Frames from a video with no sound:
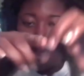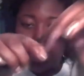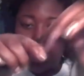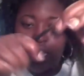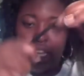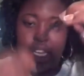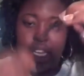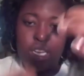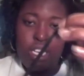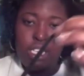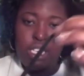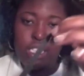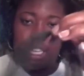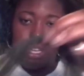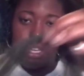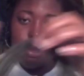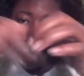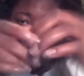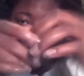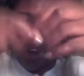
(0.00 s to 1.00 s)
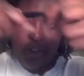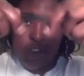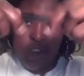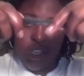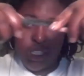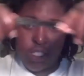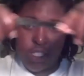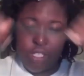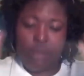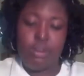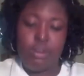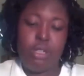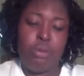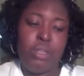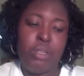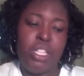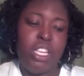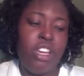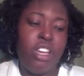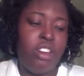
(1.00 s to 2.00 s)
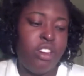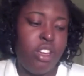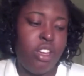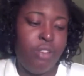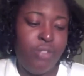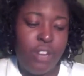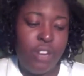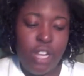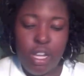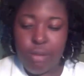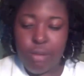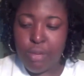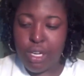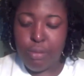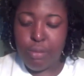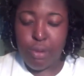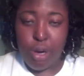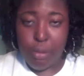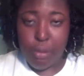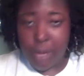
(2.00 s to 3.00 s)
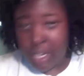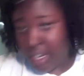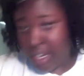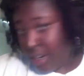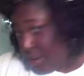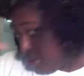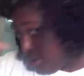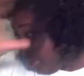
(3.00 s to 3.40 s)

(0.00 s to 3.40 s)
And that's how you have it. So I'm going to put the hair down for now. I'm going to part my hair.